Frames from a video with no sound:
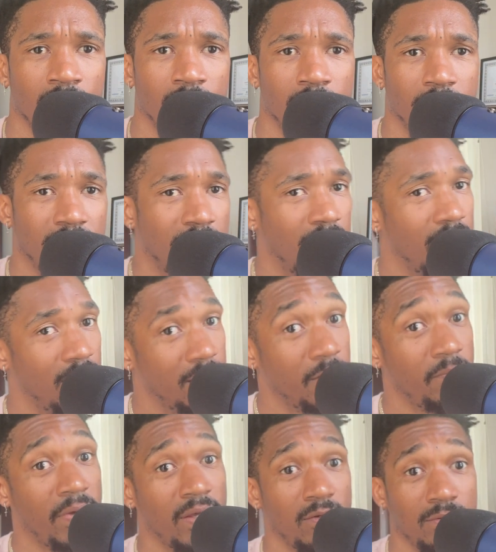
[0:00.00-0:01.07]
But that other
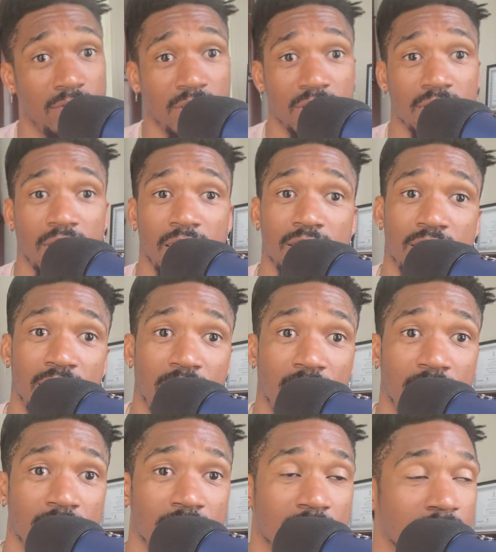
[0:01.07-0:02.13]
man who took that
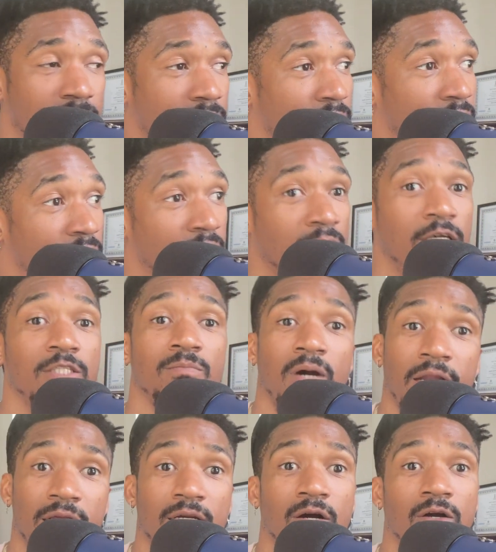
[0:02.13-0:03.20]
chance, his
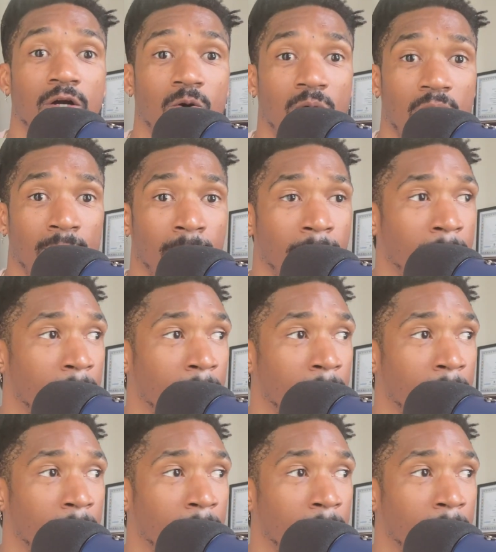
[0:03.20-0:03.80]
money going to go up.